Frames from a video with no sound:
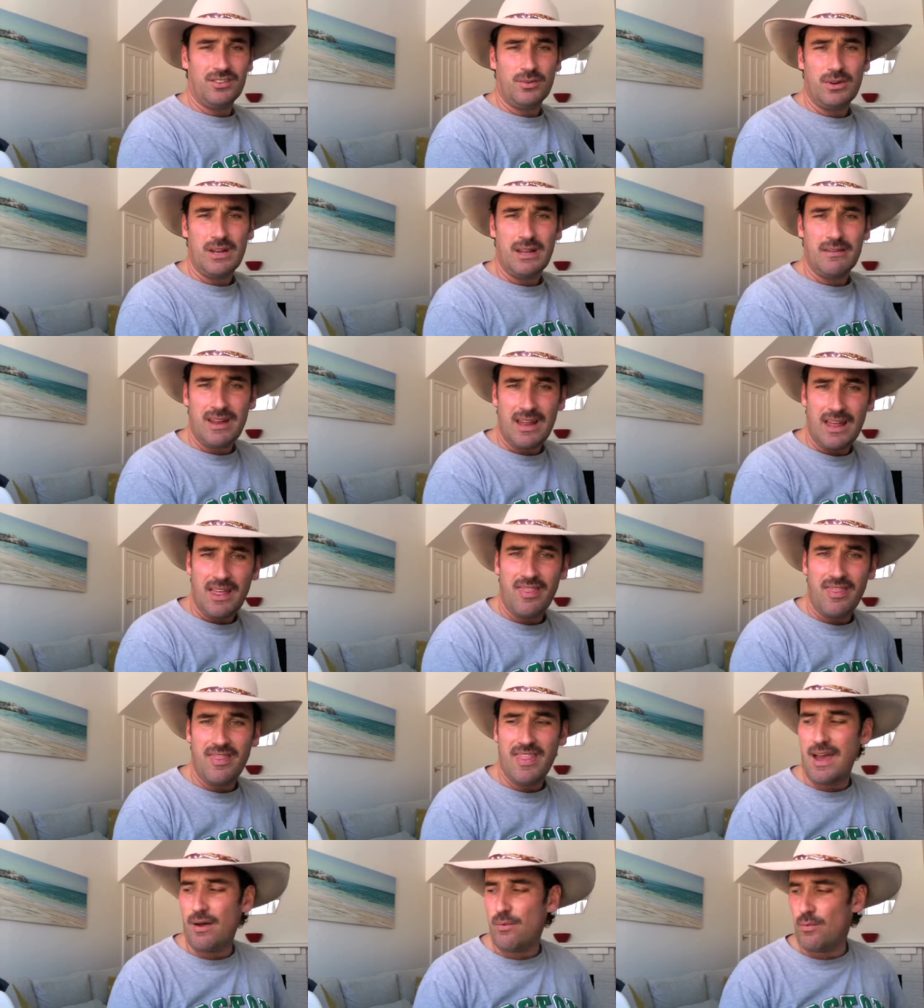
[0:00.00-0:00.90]
or whatever.
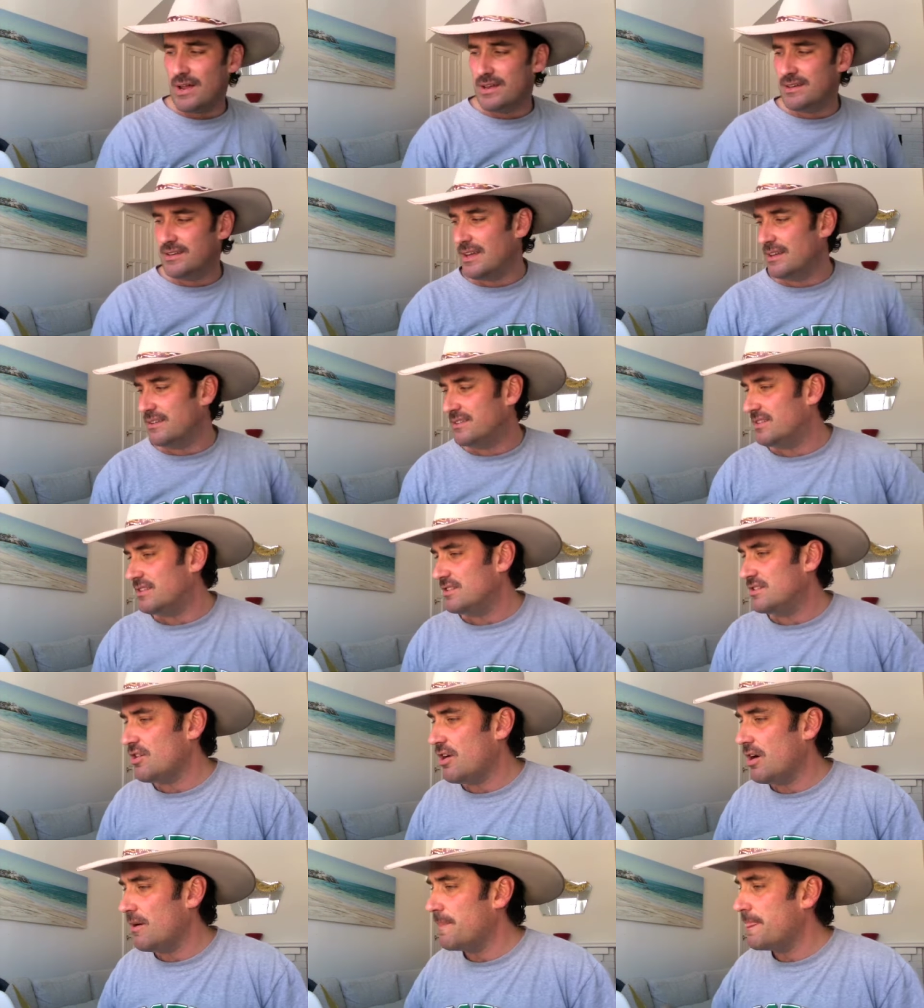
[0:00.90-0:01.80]
That one does the
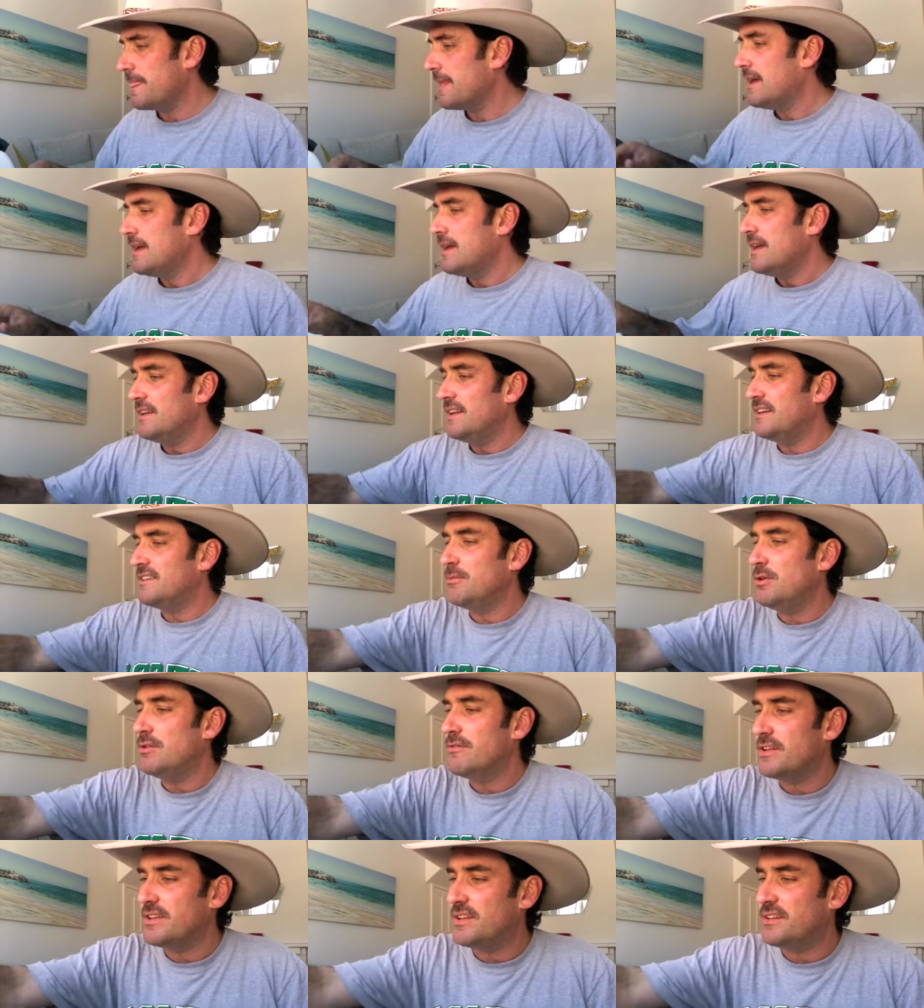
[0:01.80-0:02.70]
job. Let's
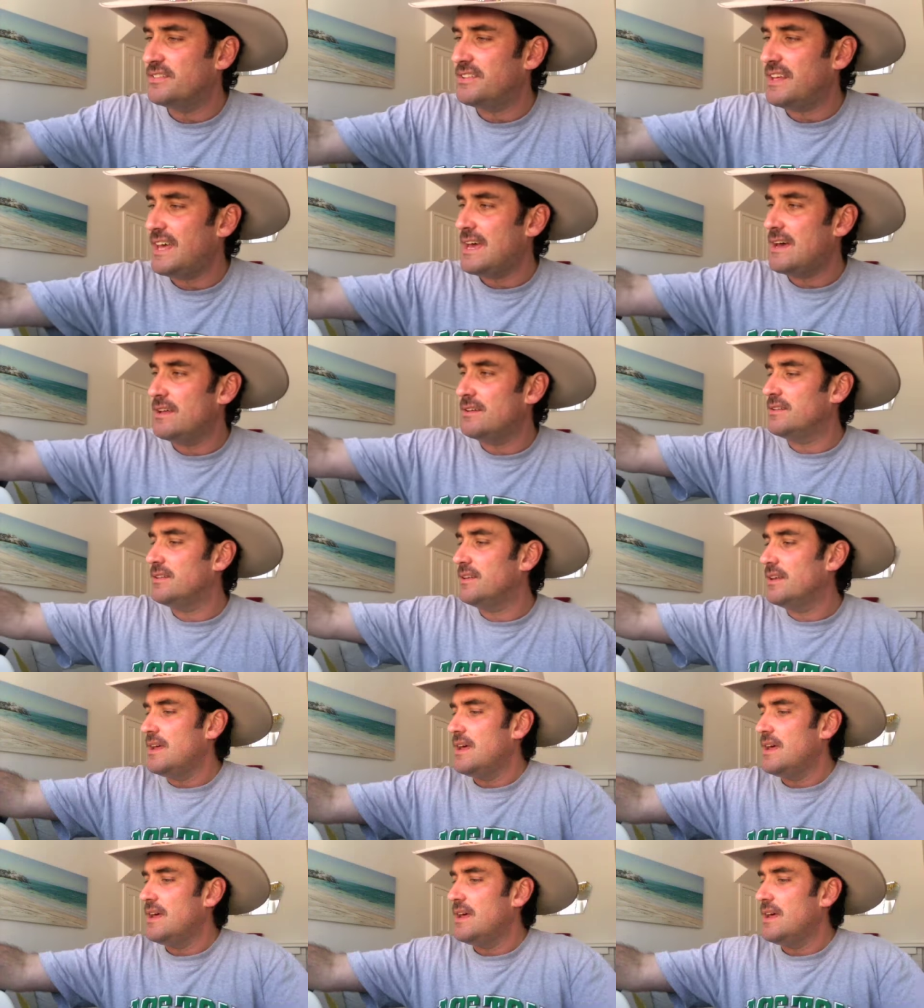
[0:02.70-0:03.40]
move on to sound.